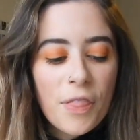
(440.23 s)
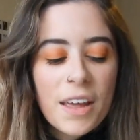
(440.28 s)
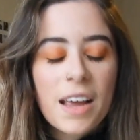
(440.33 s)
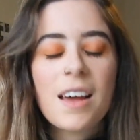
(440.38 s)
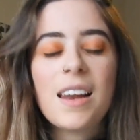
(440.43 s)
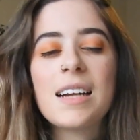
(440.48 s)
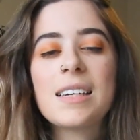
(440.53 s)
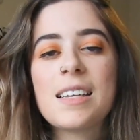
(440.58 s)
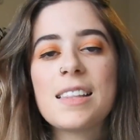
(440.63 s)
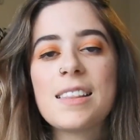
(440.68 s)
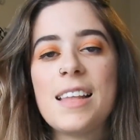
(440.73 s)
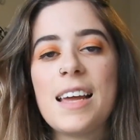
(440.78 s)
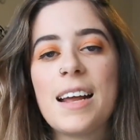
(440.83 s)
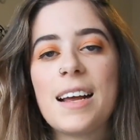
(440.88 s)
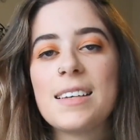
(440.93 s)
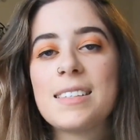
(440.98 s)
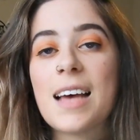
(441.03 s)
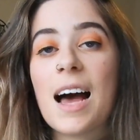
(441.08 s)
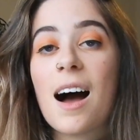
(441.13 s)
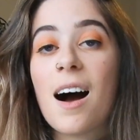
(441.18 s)
thing I like to
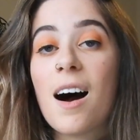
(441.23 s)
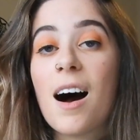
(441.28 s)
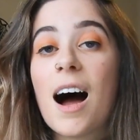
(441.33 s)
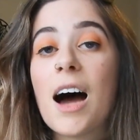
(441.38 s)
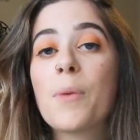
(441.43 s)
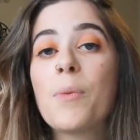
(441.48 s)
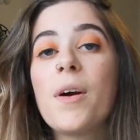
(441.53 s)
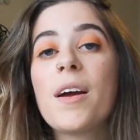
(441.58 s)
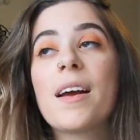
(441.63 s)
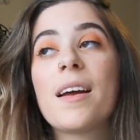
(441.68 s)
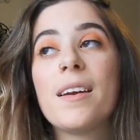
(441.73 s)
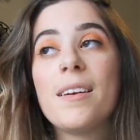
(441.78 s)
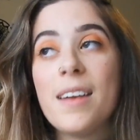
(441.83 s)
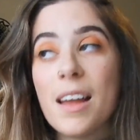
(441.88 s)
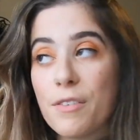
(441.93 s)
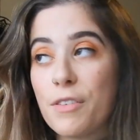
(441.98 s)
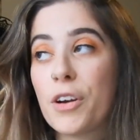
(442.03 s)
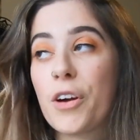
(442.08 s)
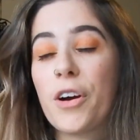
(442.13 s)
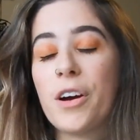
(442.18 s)
think is that hard work
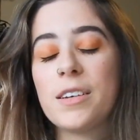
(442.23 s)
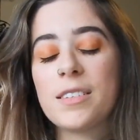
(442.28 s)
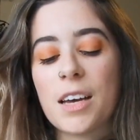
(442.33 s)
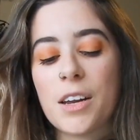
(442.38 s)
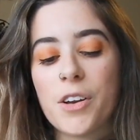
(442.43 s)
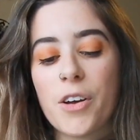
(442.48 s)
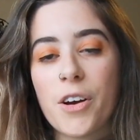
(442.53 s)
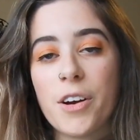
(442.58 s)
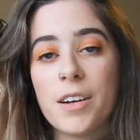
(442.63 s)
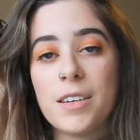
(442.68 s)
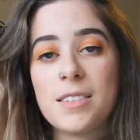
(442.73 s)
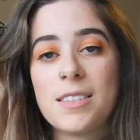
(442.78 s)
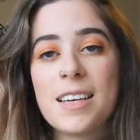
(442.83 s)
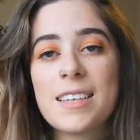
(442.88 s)
never goes unnoticed.